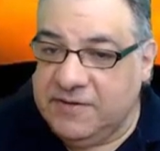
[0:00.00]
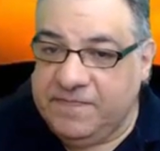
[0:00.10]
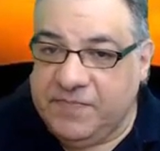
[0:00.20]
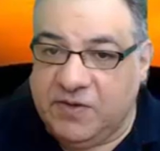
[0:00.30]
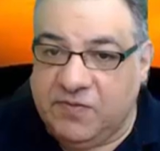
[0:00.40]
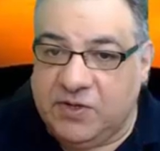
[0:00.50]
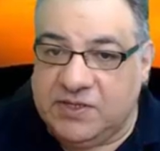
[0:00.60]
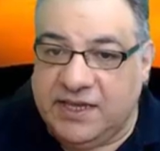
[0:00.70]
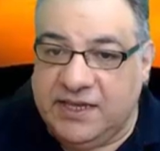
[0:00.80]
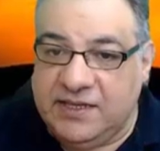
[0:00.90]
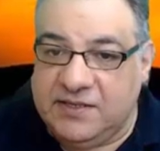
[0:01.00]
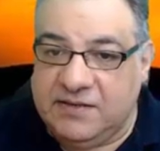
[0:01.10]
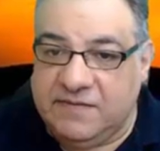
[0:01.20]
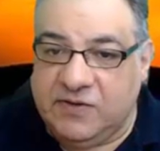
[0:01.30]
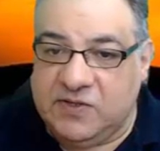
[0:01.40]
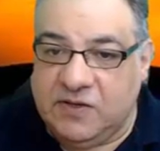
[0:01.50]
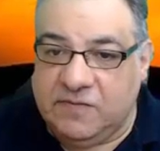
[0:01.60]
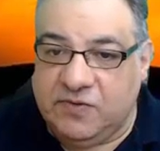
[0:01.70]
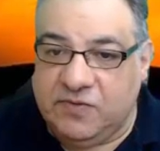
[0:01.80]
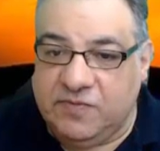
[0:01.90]
Rook takes, for
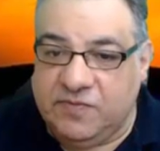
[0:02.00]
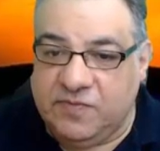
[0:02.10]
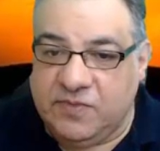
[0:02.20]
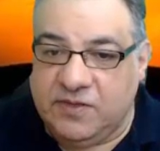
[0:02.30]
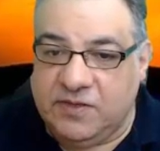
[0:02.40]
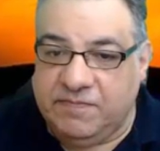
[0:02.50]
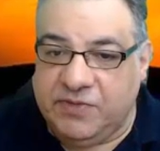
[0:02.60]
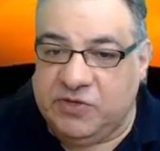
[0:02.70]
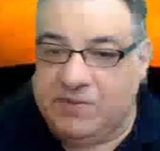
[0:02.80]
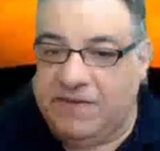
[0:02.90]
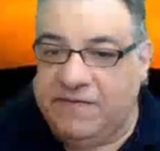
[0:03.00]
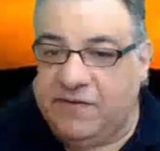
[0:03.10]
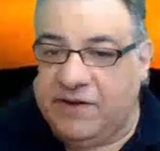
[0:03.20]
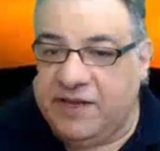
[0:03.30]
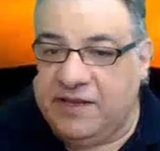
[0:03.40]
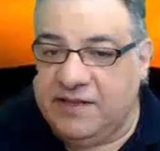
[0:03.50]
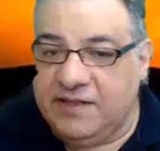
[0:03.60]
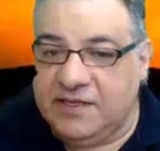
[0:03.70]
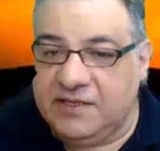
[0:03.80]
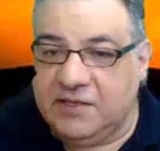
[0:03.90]
example, and bishop e three.
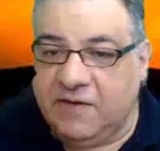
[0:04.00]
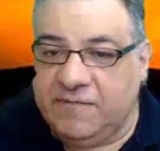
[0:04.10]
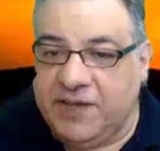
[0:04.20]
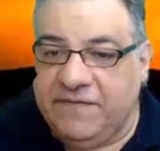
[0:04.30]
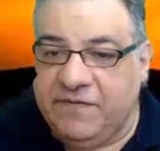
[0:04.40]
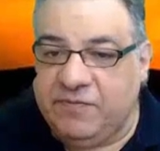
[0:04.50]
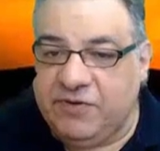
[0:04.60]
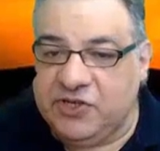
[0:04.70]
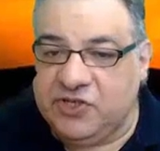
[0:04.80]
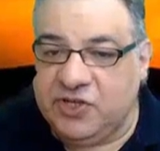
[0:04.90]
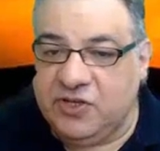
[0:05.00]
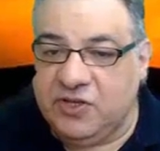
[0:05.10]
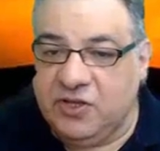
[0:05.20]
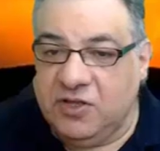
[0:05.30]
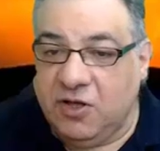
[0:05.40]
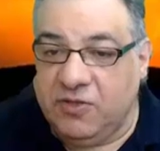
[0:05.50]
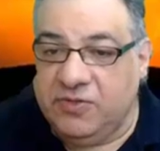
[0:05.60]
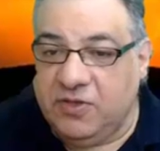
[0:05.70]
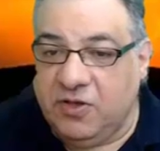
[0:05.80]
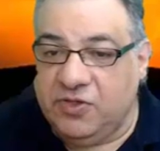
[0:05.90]
There's a lot of painful pressure on
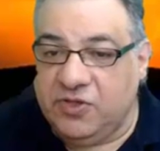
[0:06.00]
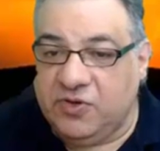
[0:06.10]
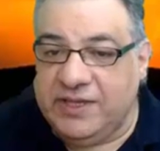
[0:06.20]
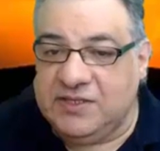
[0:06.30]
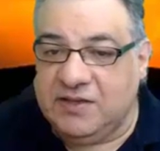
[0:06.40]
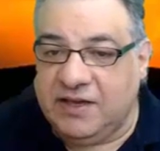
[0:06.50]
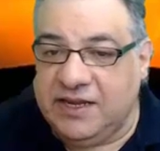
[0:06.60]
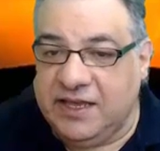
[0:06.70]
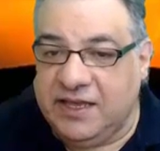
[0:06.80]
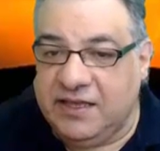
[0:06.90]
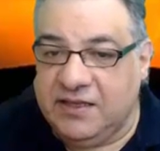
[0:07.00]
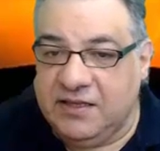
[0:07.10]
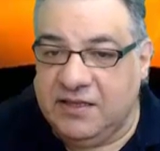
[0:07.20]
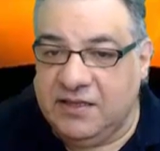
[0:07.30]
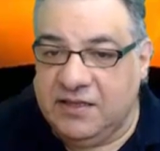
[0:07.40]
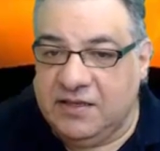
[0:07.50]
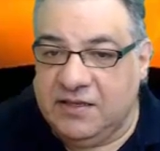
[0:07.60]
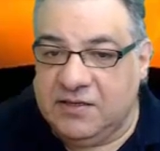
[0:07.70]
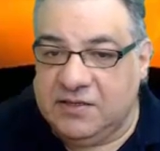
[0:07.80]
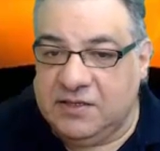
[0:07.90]
on the queen side here.
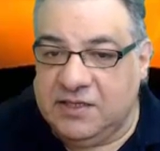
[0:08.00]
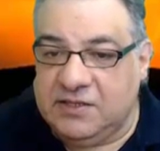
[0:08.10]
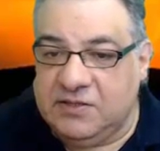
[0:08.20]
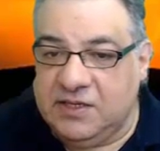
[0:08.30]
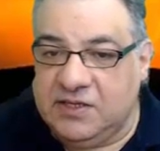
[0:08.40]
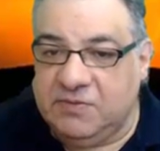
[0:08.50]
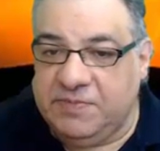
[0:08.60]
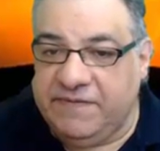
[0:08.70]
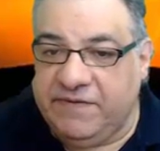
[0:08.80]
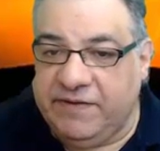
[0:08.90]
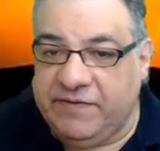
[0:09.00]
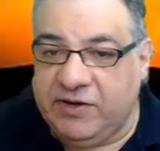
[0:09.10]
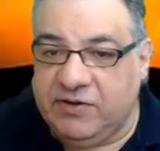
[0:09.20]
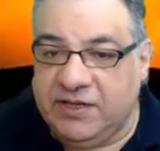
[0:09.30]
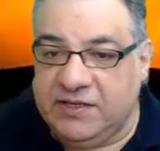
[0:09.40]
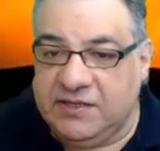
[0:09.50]
So this this would be very, very nice.